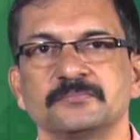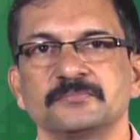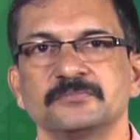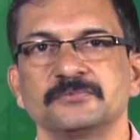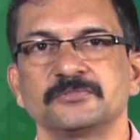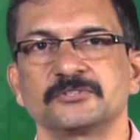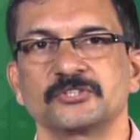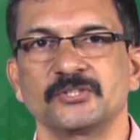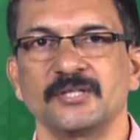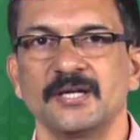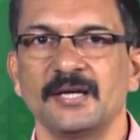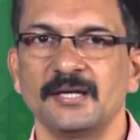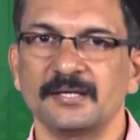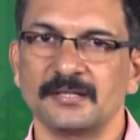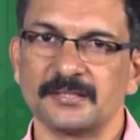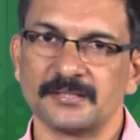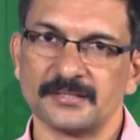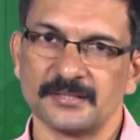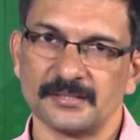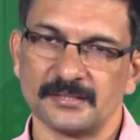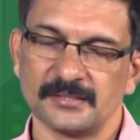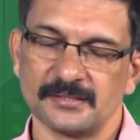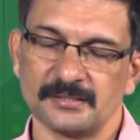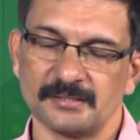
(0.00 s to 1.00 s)
so that
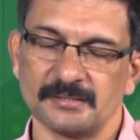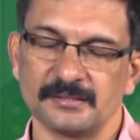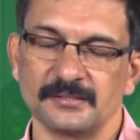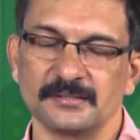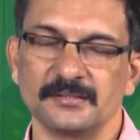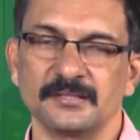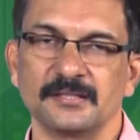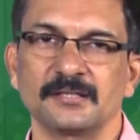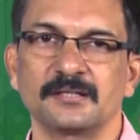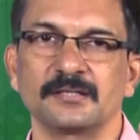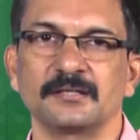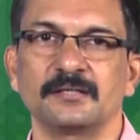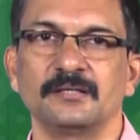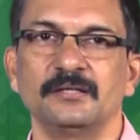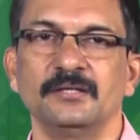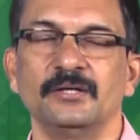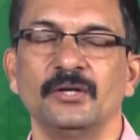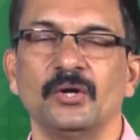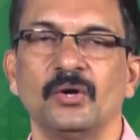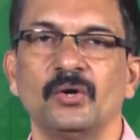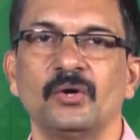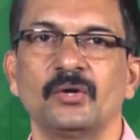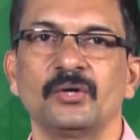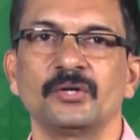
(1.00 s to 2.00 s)
the
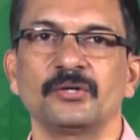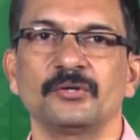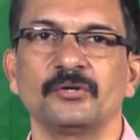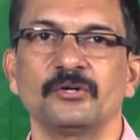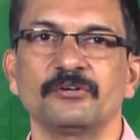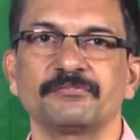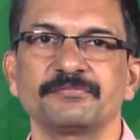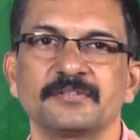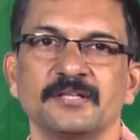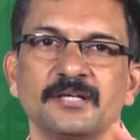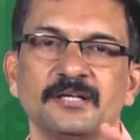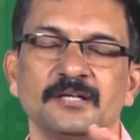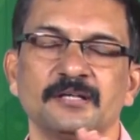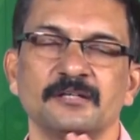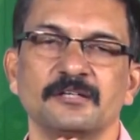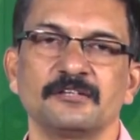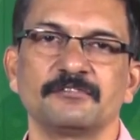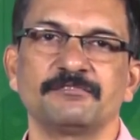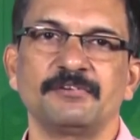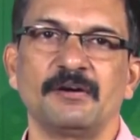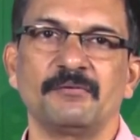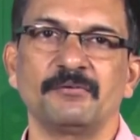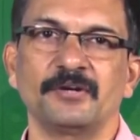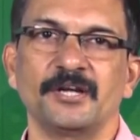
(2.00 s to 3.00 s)
load of the
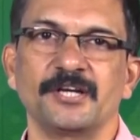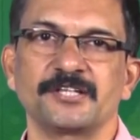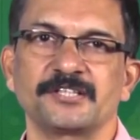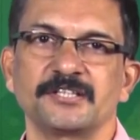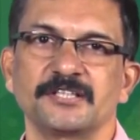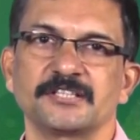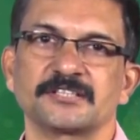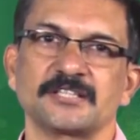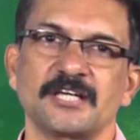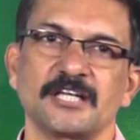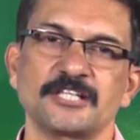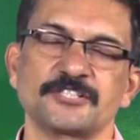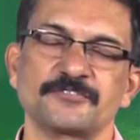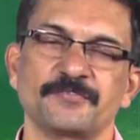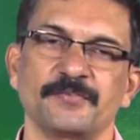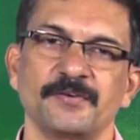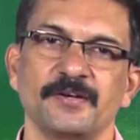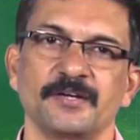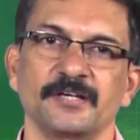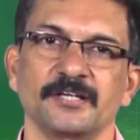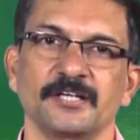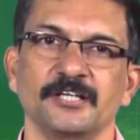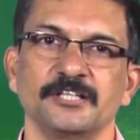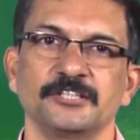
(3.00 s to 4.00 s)
foundation is
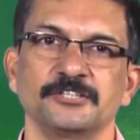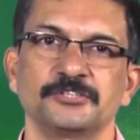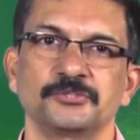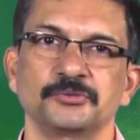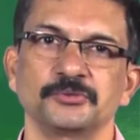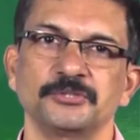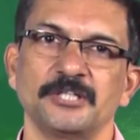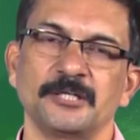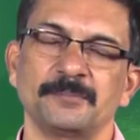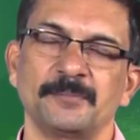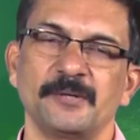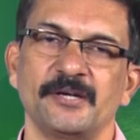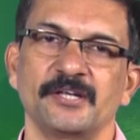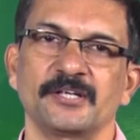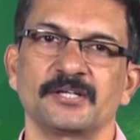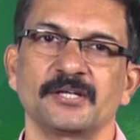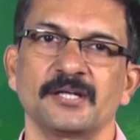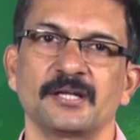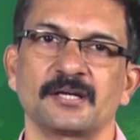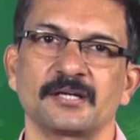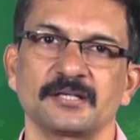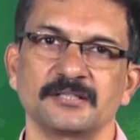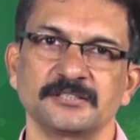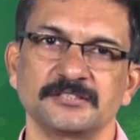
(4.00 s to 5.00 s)
transferred to that
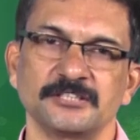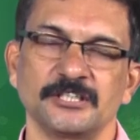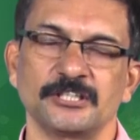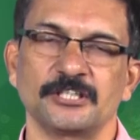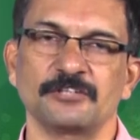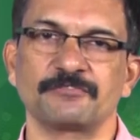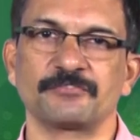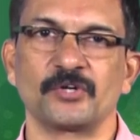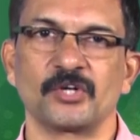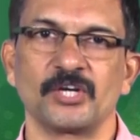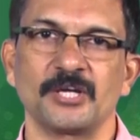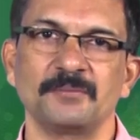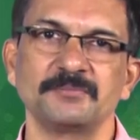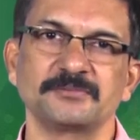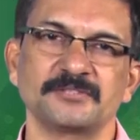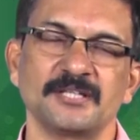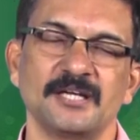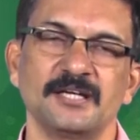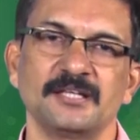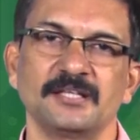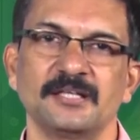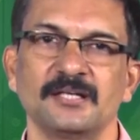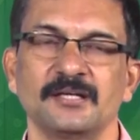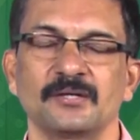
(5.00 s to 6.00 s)
particular set of columns,
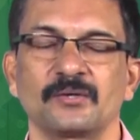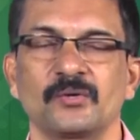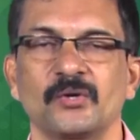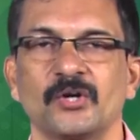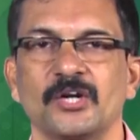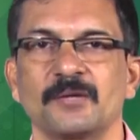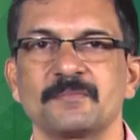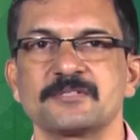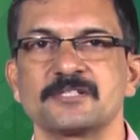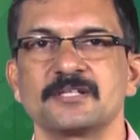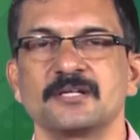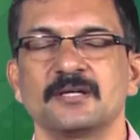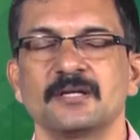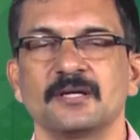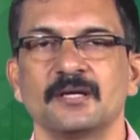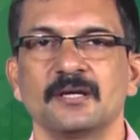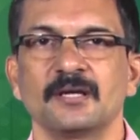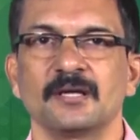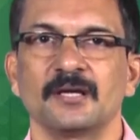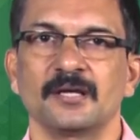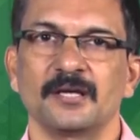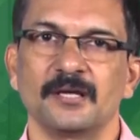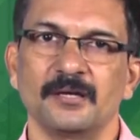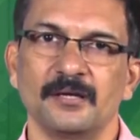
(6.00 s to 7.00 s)
and the columns
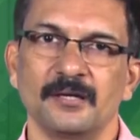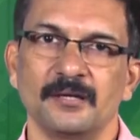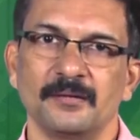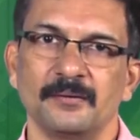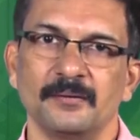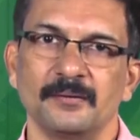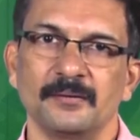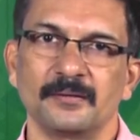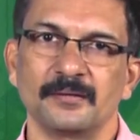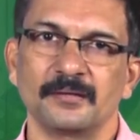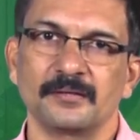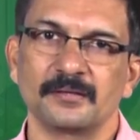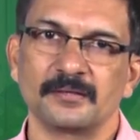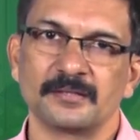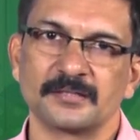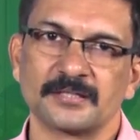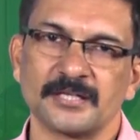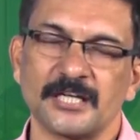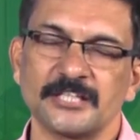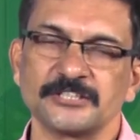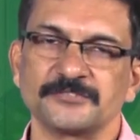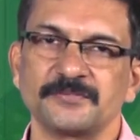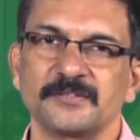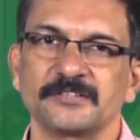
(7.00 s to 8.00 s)

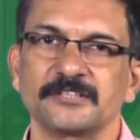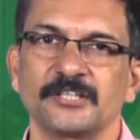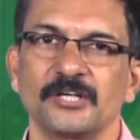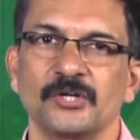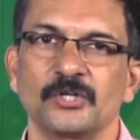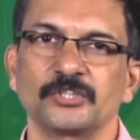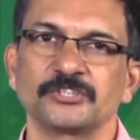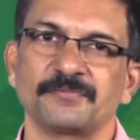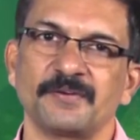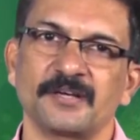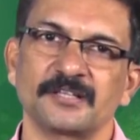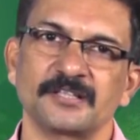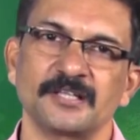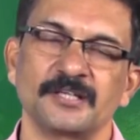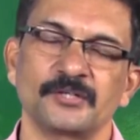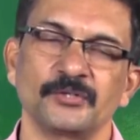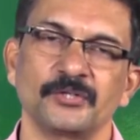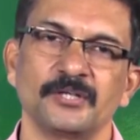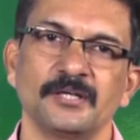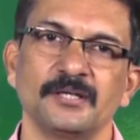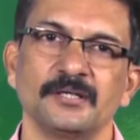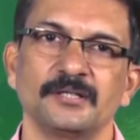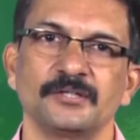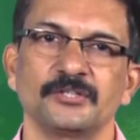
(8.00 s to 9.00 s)
transfer the loads further to
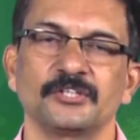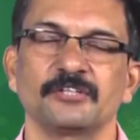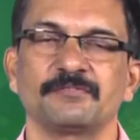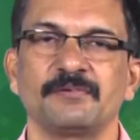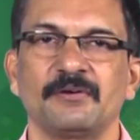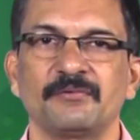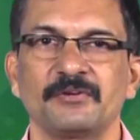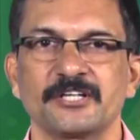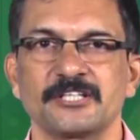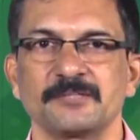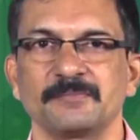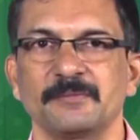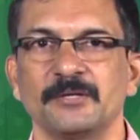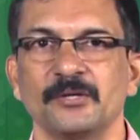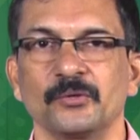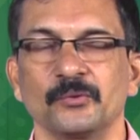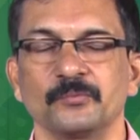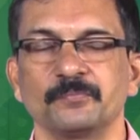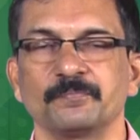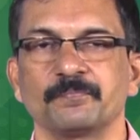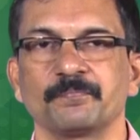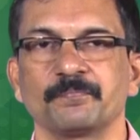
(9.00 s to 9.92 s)
the foundation below.